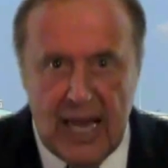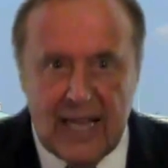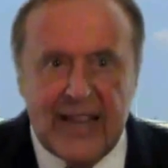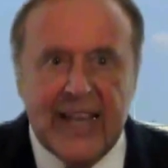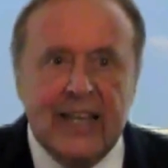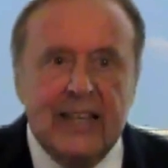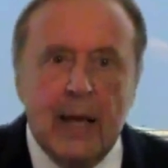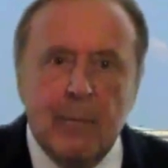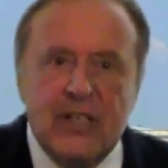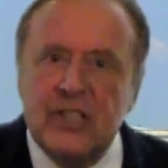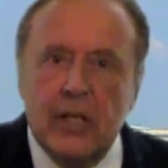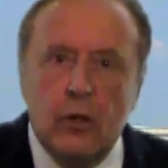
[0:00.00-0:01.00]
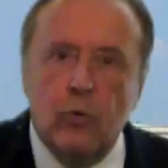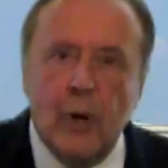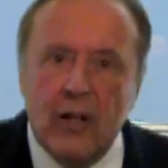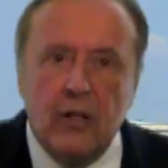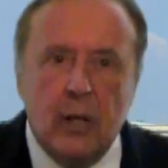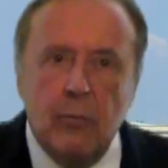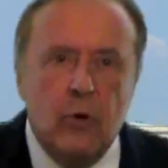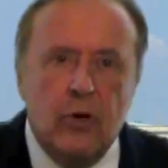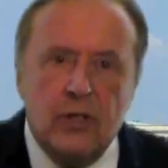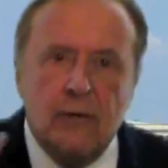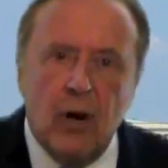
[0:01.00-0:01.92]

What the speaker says: they can then be seen throughout the communities of